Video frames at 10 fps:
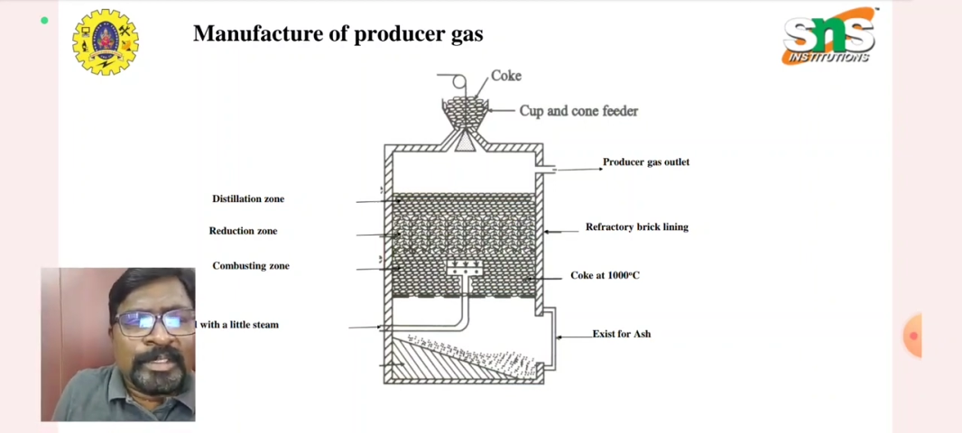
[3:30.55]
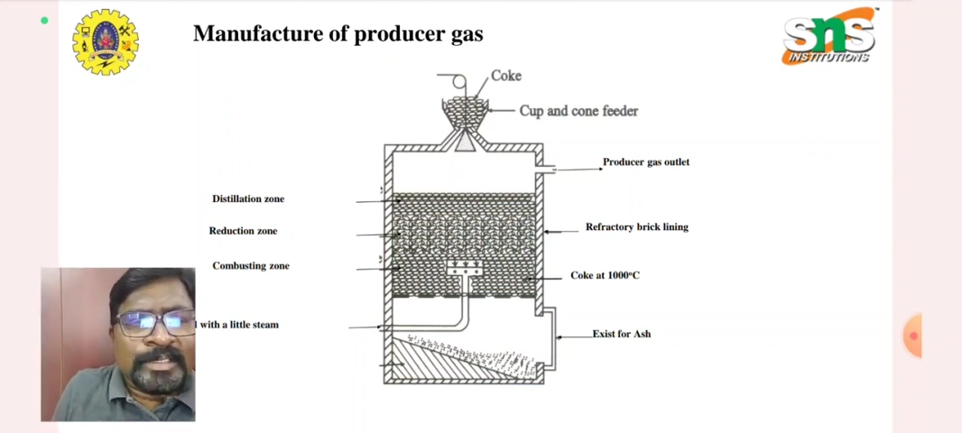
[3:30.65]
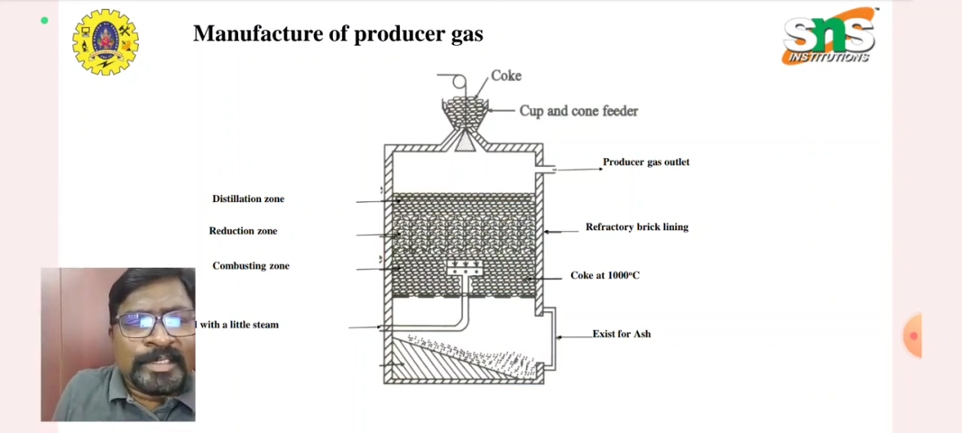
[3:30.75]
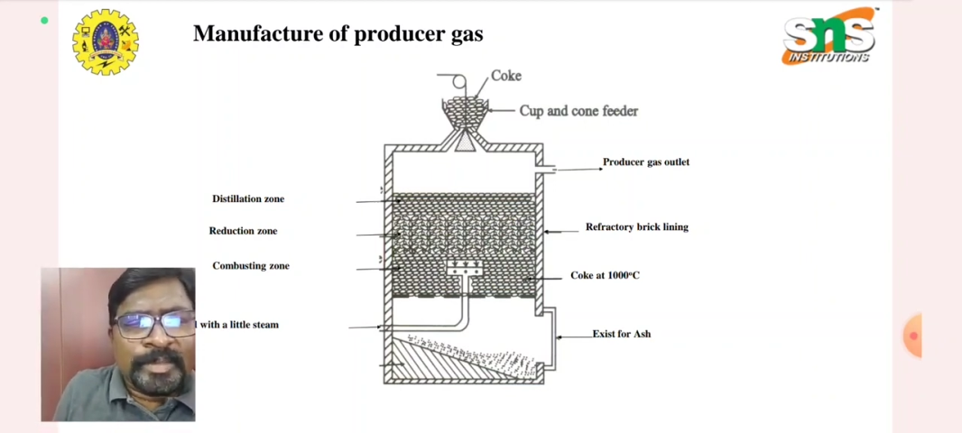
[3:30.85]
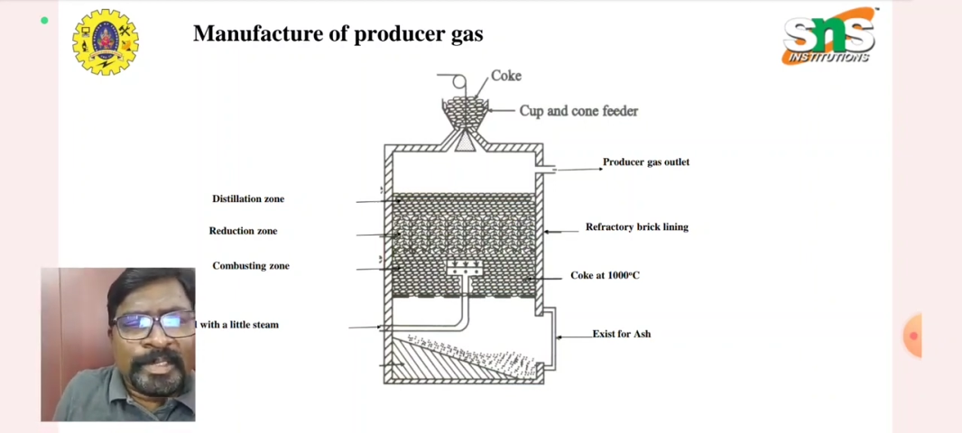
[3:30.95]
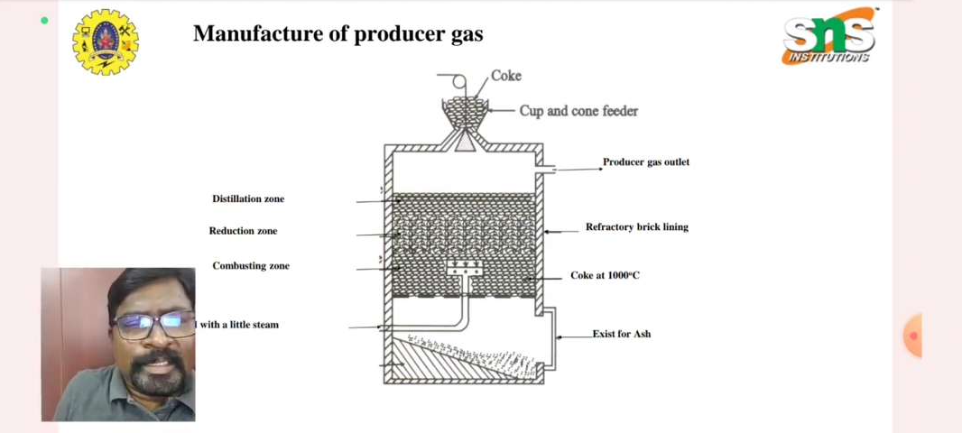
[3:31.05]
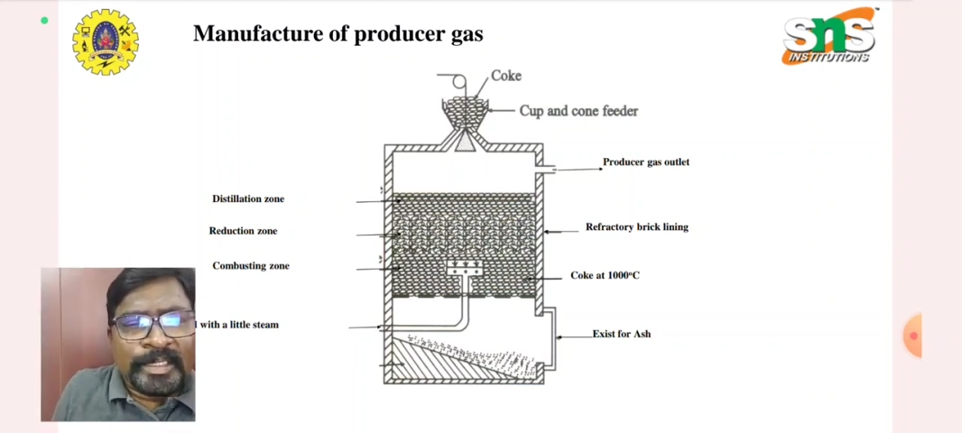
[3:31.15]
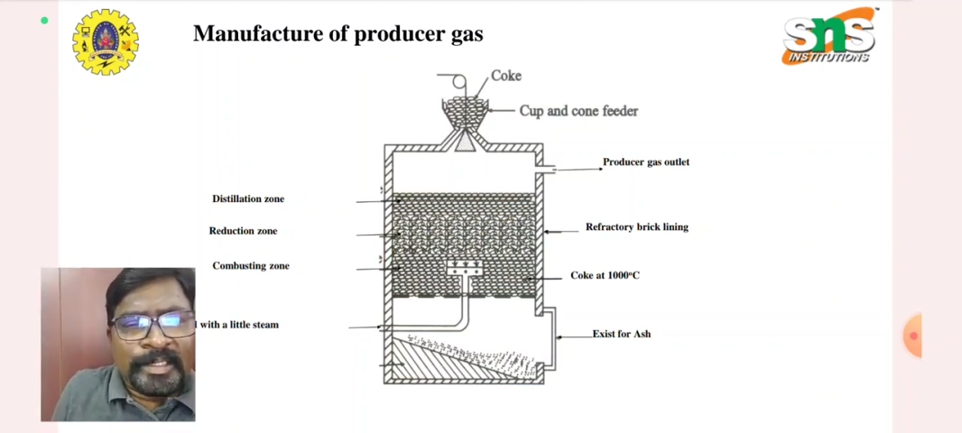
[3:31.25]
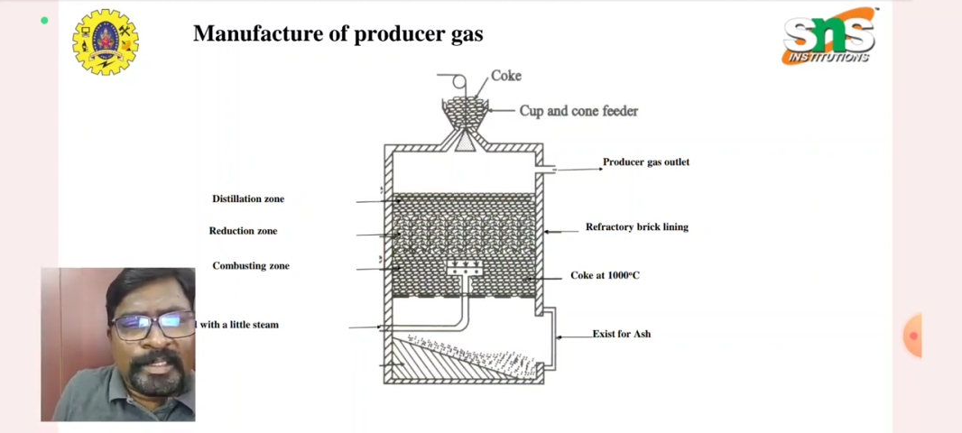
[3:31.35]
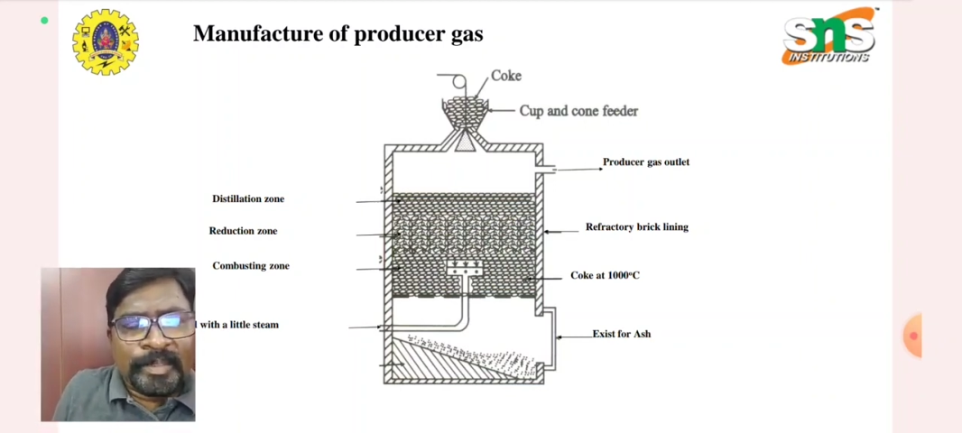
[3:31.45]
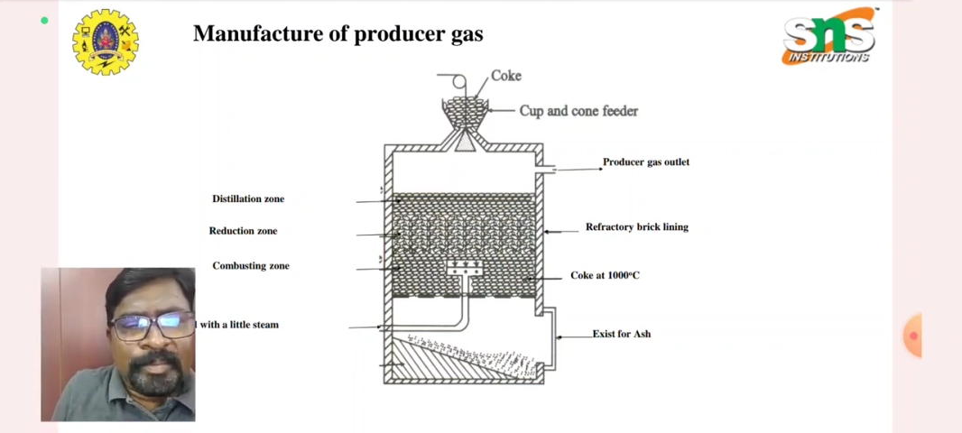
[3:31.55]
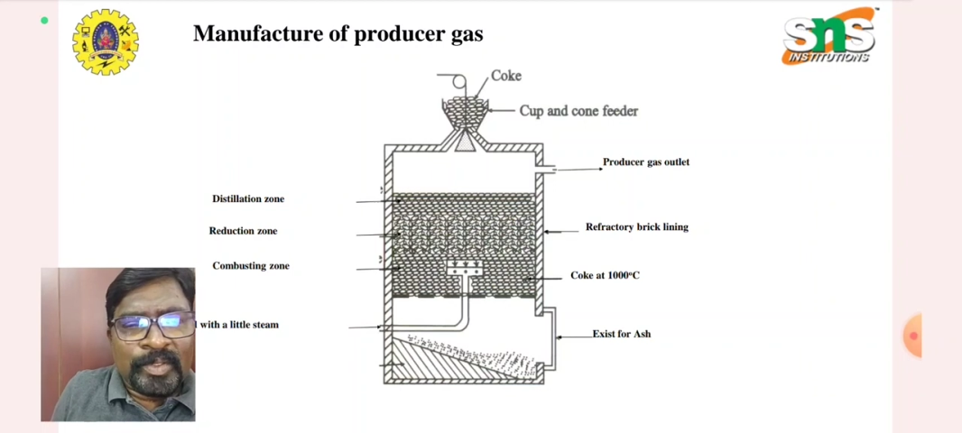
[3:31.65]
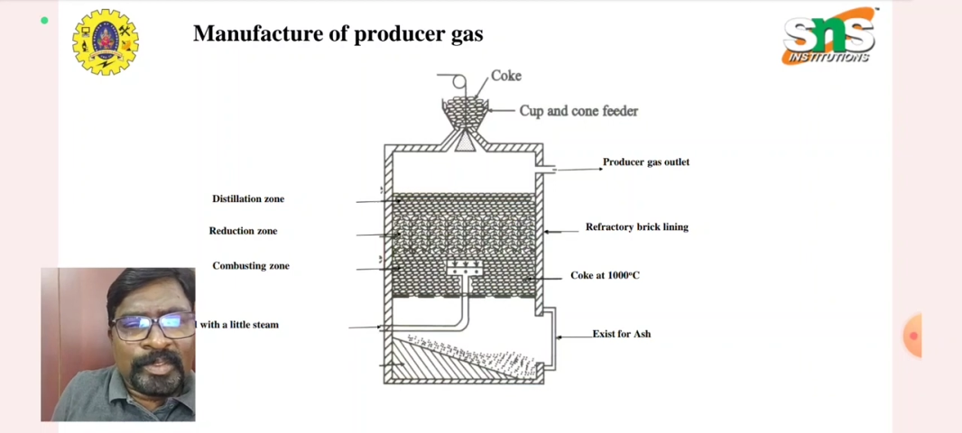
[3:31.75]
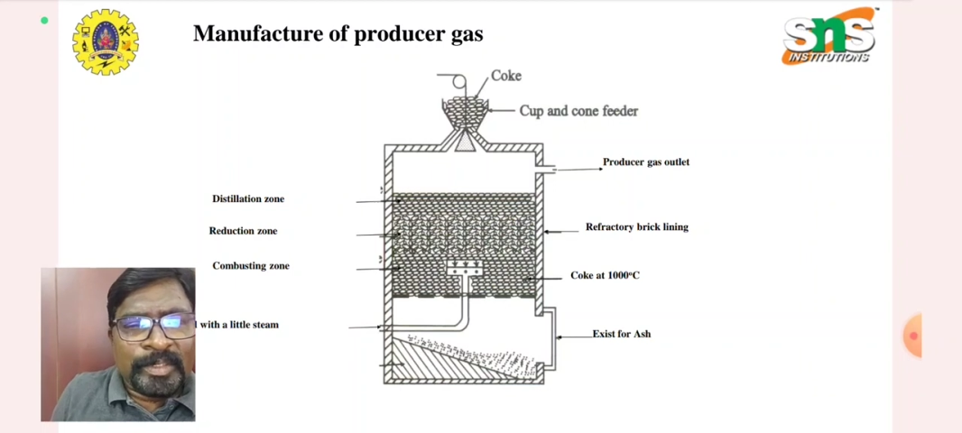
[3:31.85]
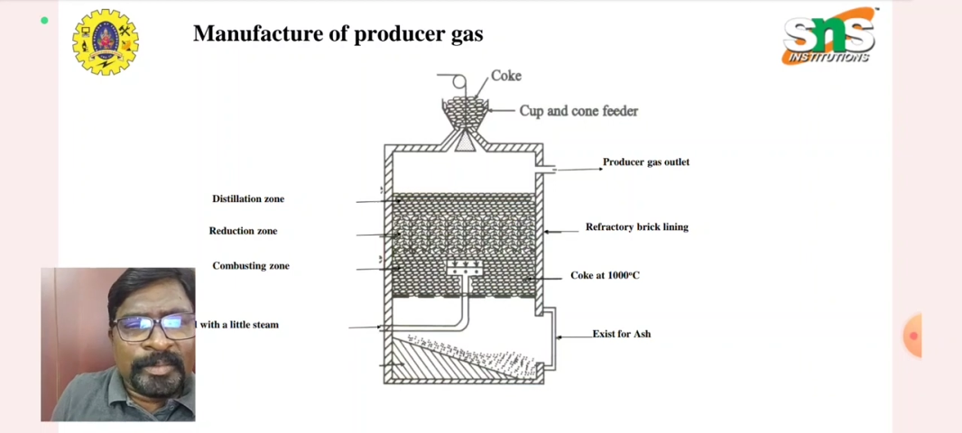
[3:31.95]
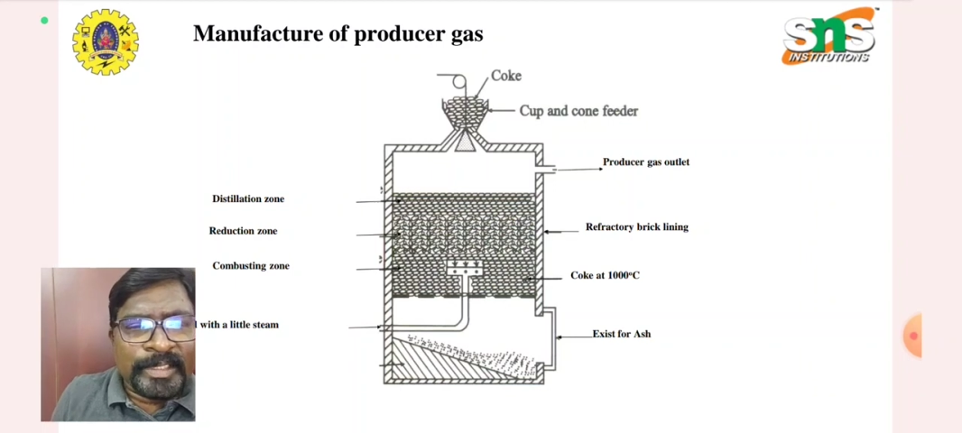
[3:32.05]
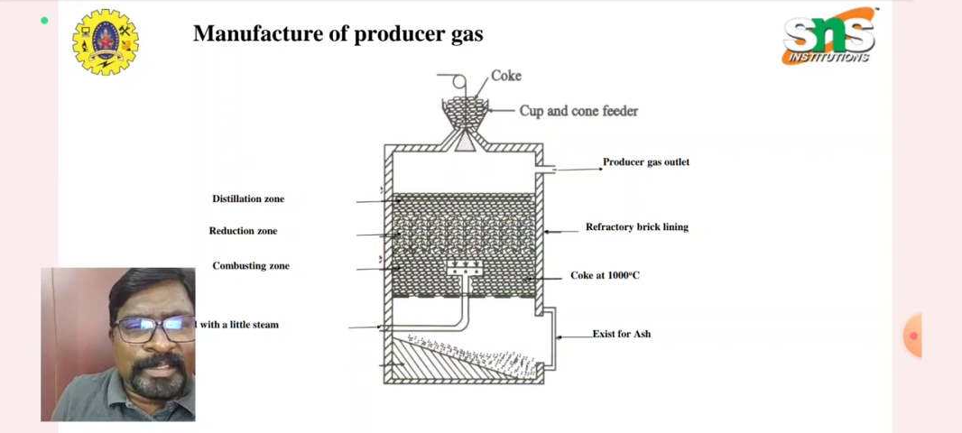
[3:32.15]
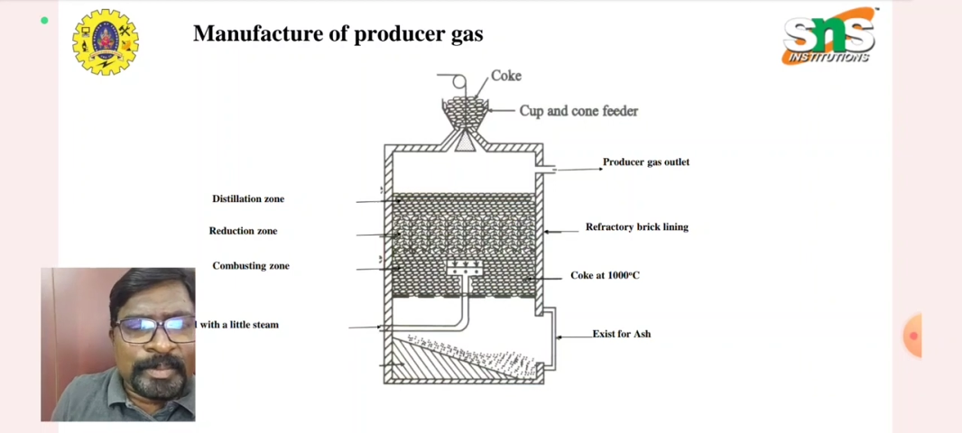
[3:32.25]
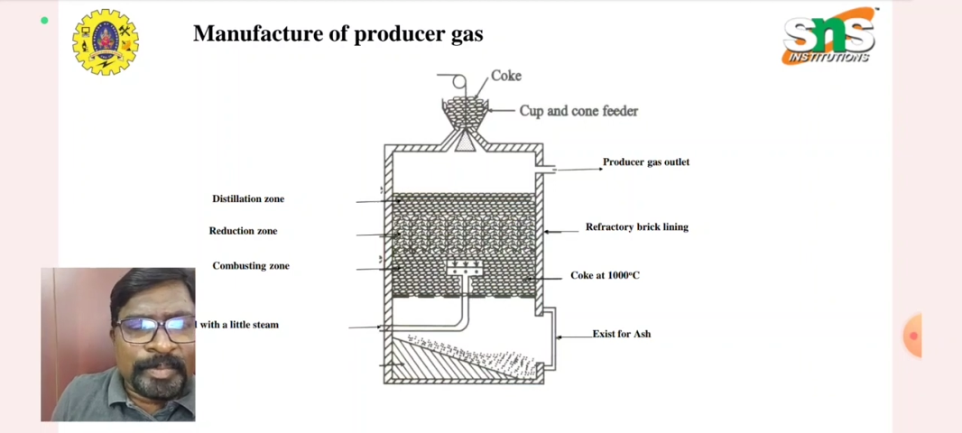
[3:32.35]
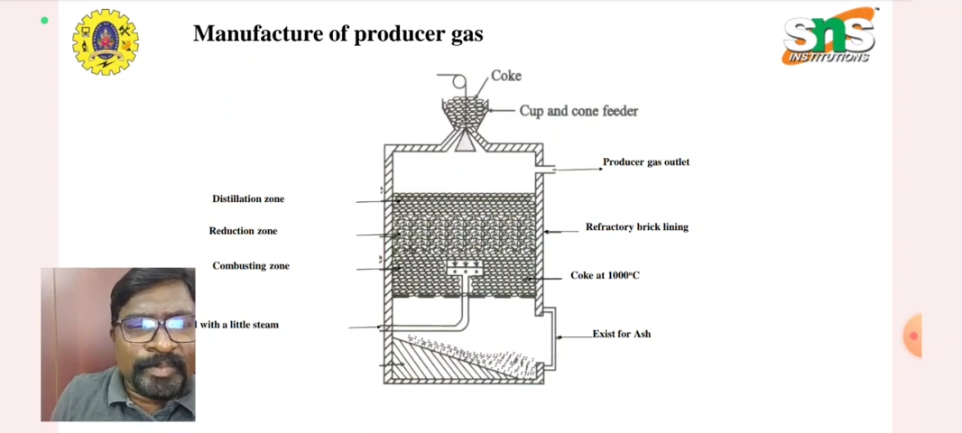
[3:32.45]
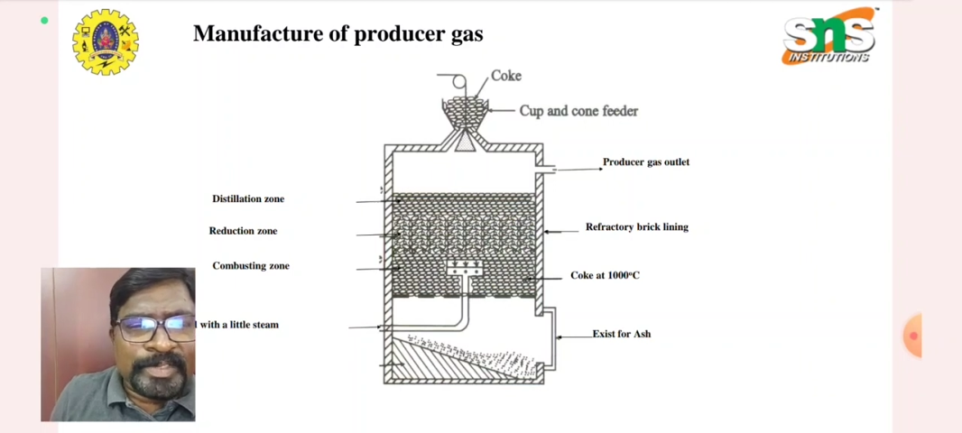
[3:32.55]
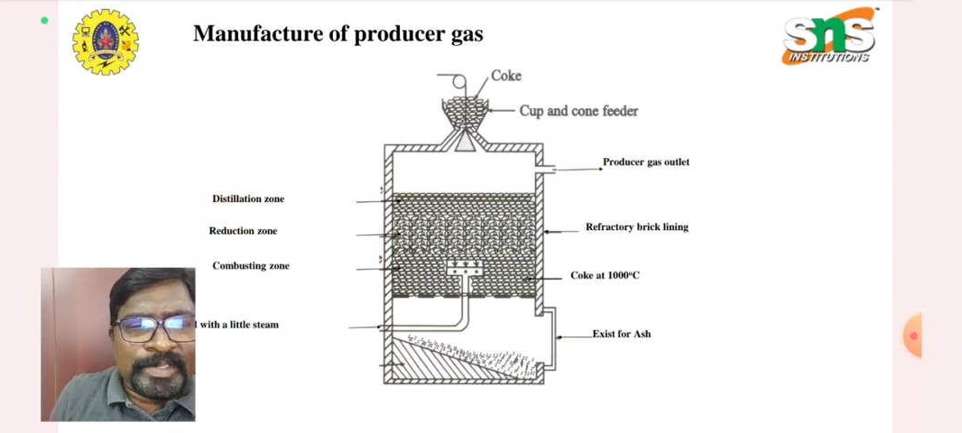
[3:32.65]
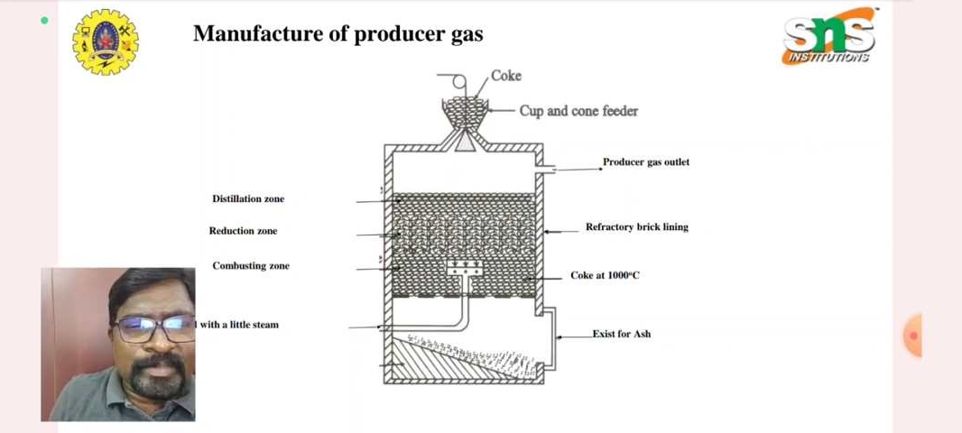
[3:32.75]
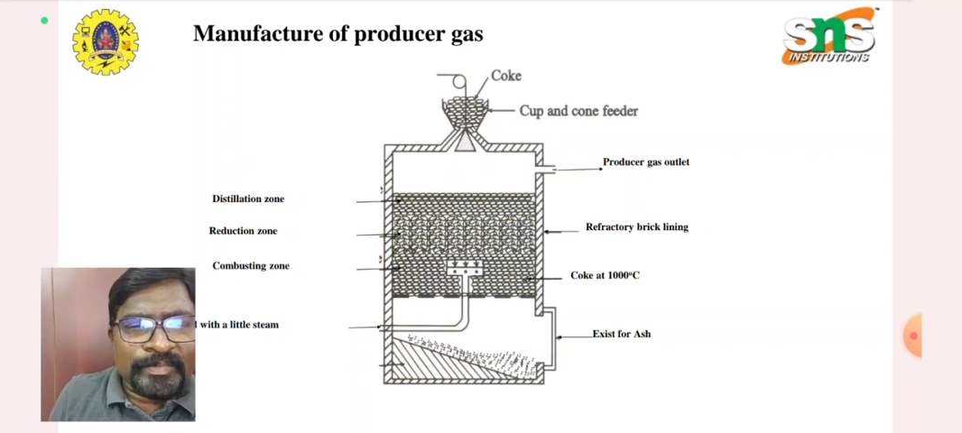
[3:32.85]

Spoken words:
Similarly, in the bottom there is a provision